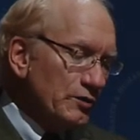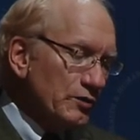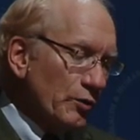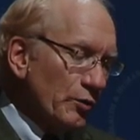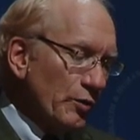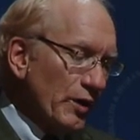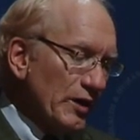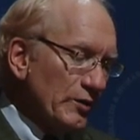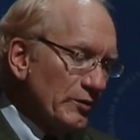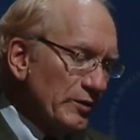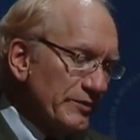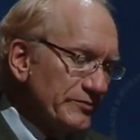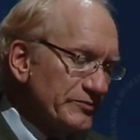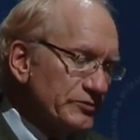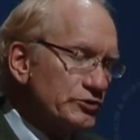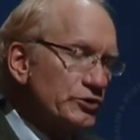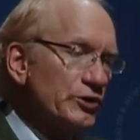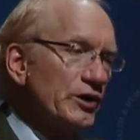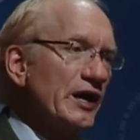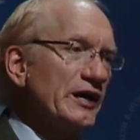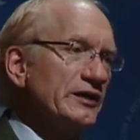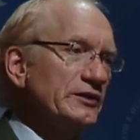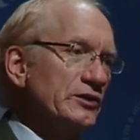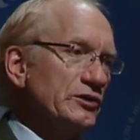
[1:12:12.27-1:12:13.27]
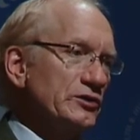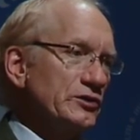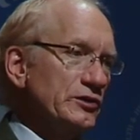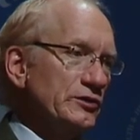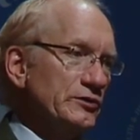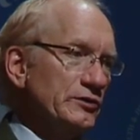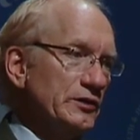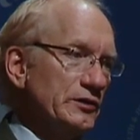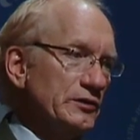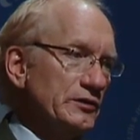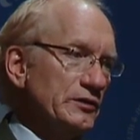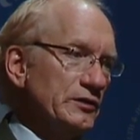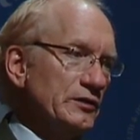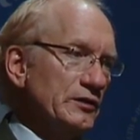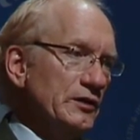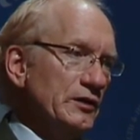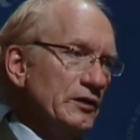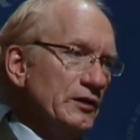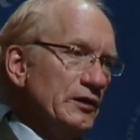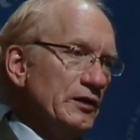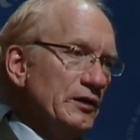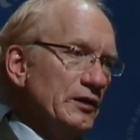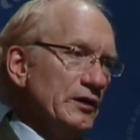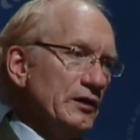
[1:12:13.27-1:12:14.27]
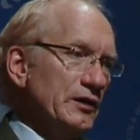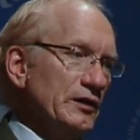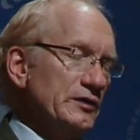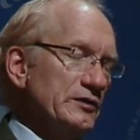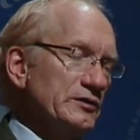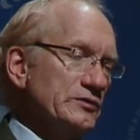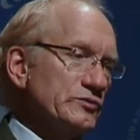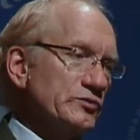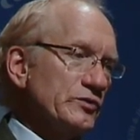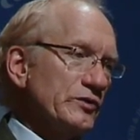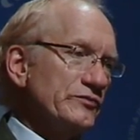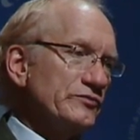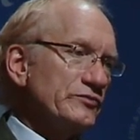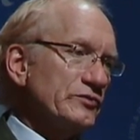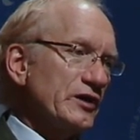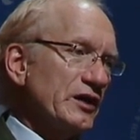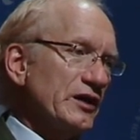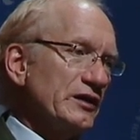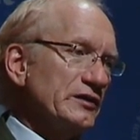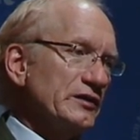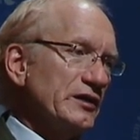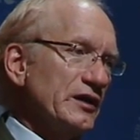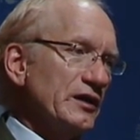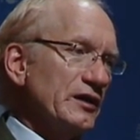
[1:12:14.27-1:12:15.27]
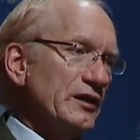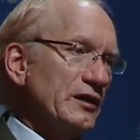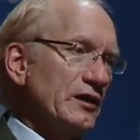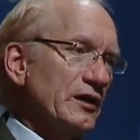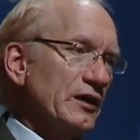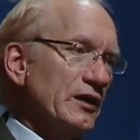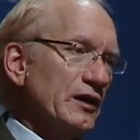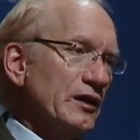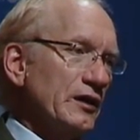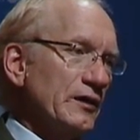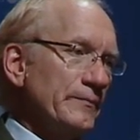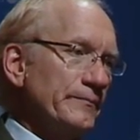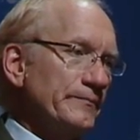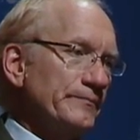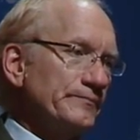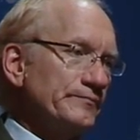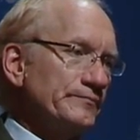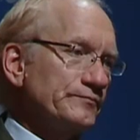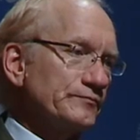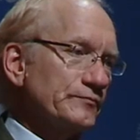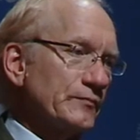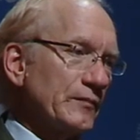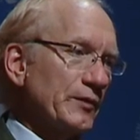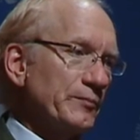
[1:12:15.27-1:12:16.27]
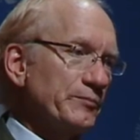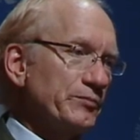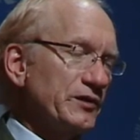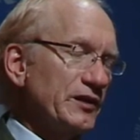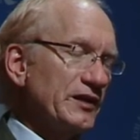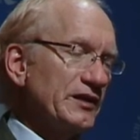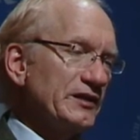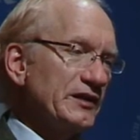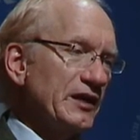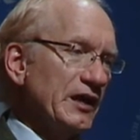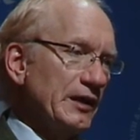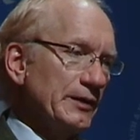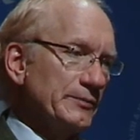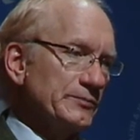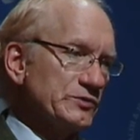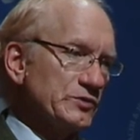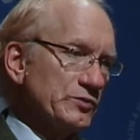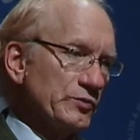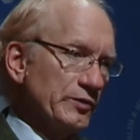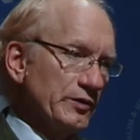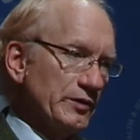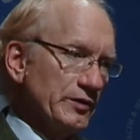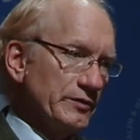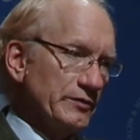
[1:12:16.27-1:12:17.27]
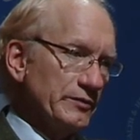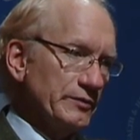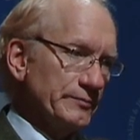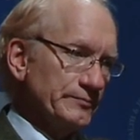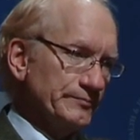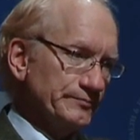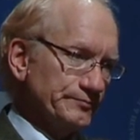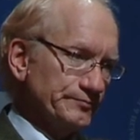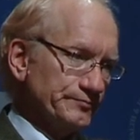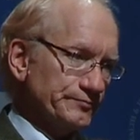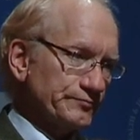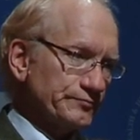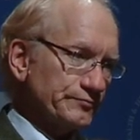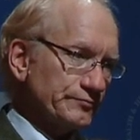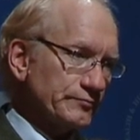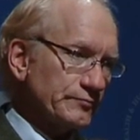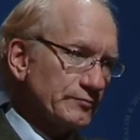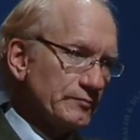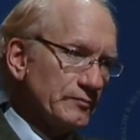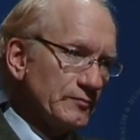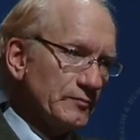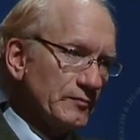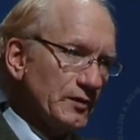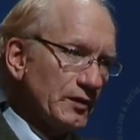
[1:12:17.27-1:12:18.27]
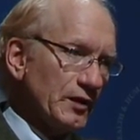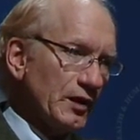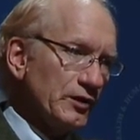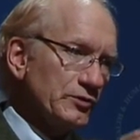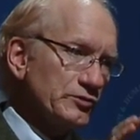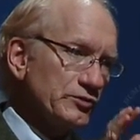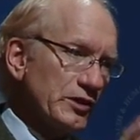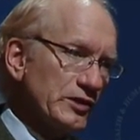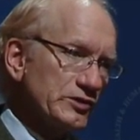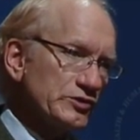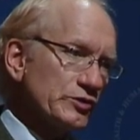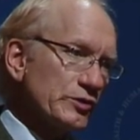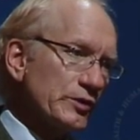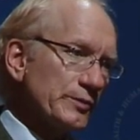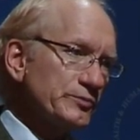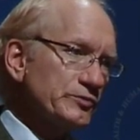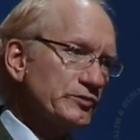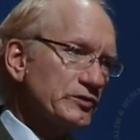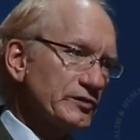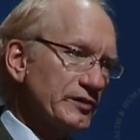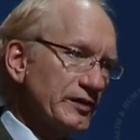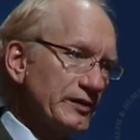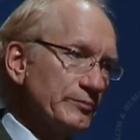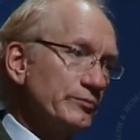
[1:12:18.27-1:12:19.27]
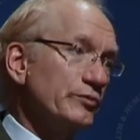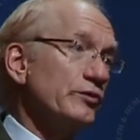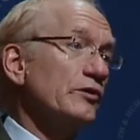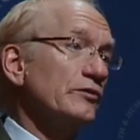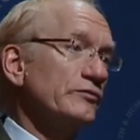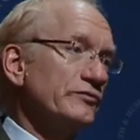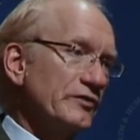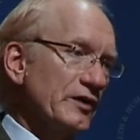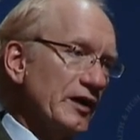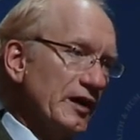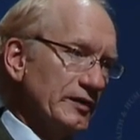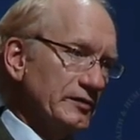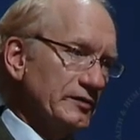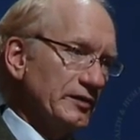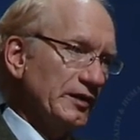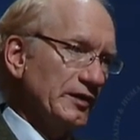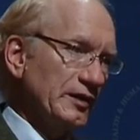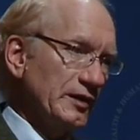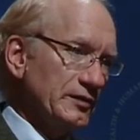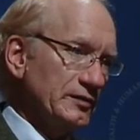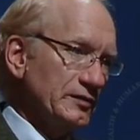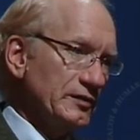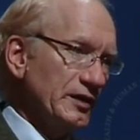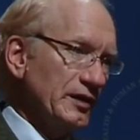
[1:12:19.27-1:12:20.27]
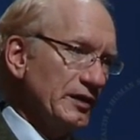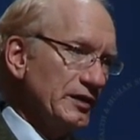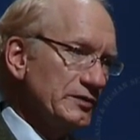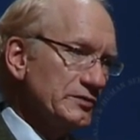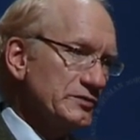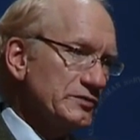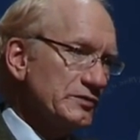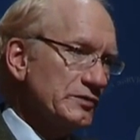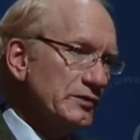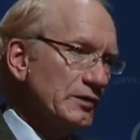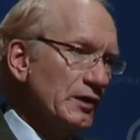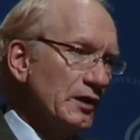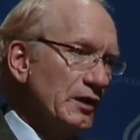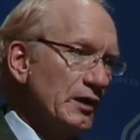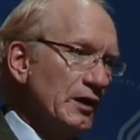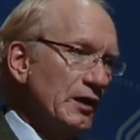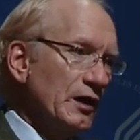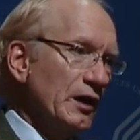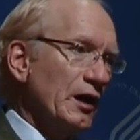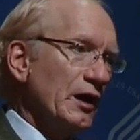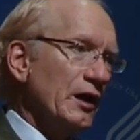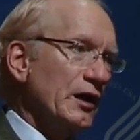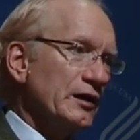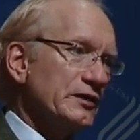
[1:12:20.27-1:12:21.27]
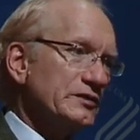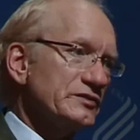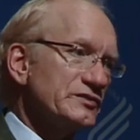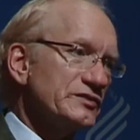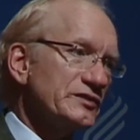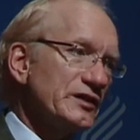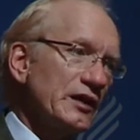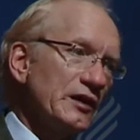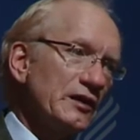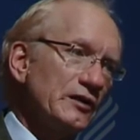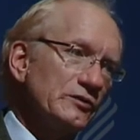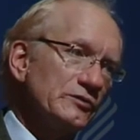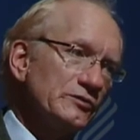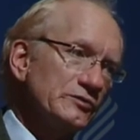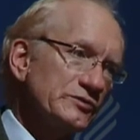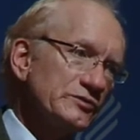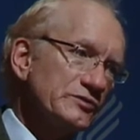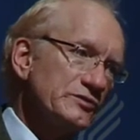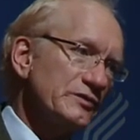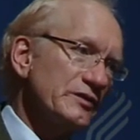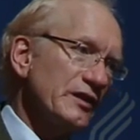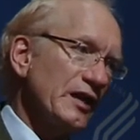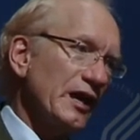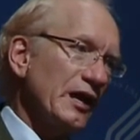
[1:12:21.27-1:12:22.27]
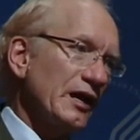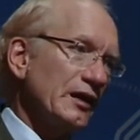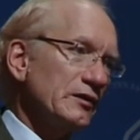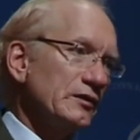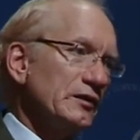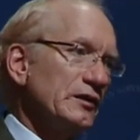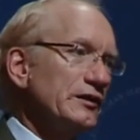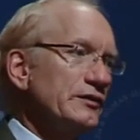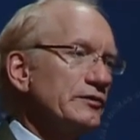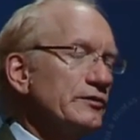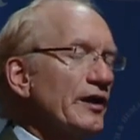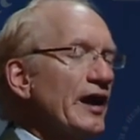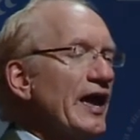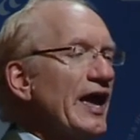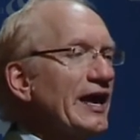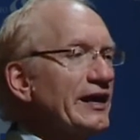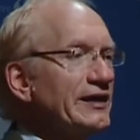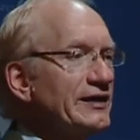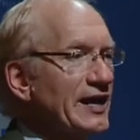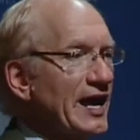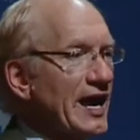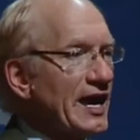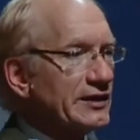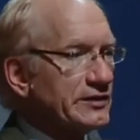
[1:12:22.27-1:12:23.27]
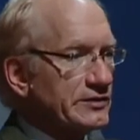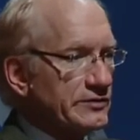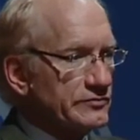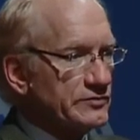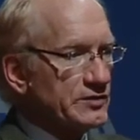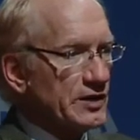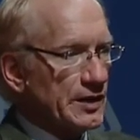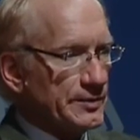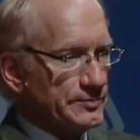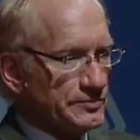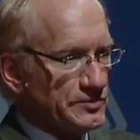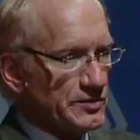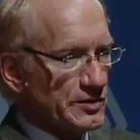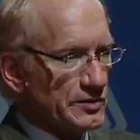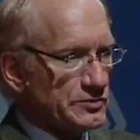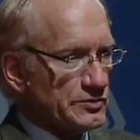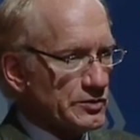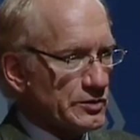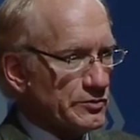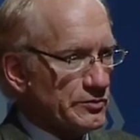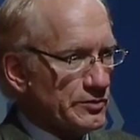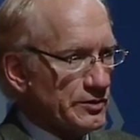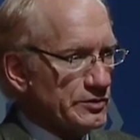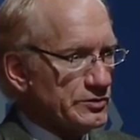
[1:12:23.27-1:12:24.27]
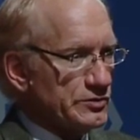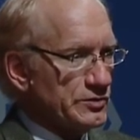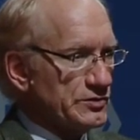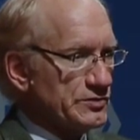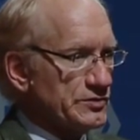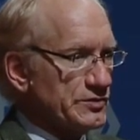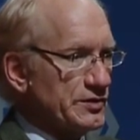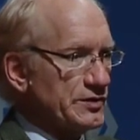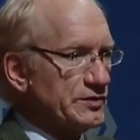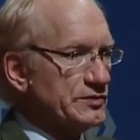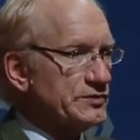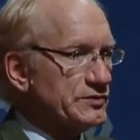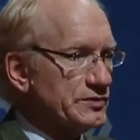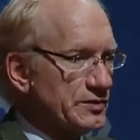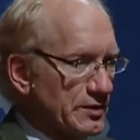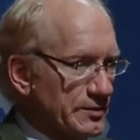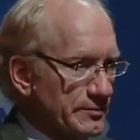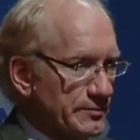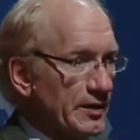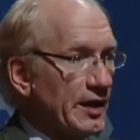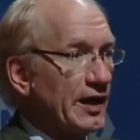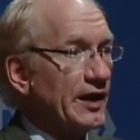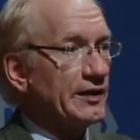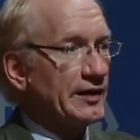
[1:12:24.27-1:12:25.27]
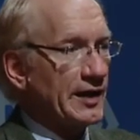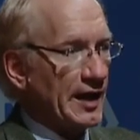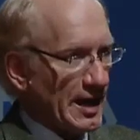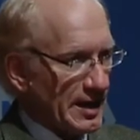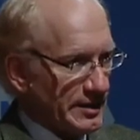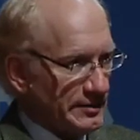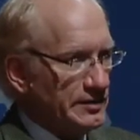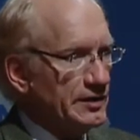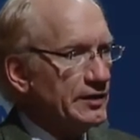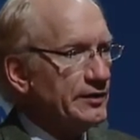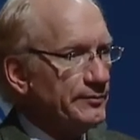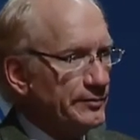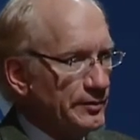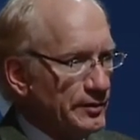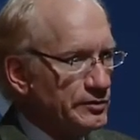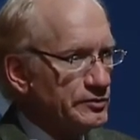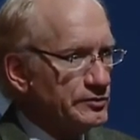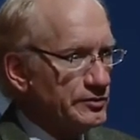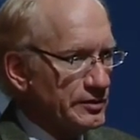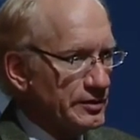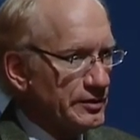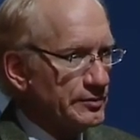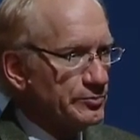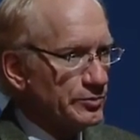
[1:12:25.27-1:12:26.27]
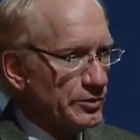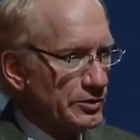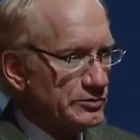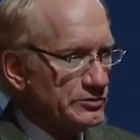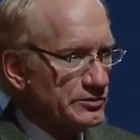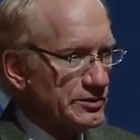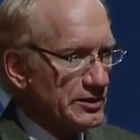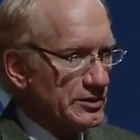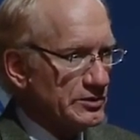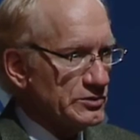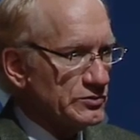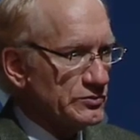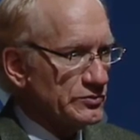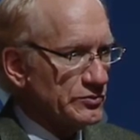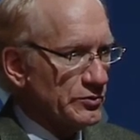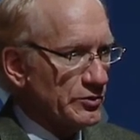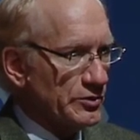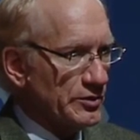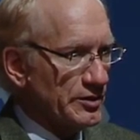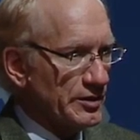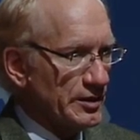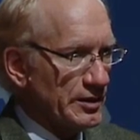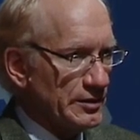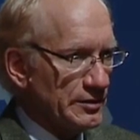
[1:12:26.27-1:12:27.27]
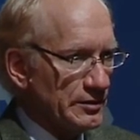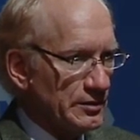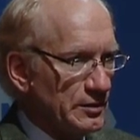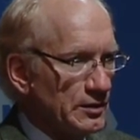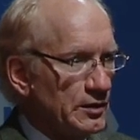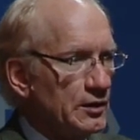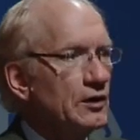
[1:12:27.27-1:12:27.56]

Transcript: the way we've tried to do it is we've tried to um, play games with transcriptionally profiling at least uh, cells that either had an active type 6 secretion system and had the immunity proteins for it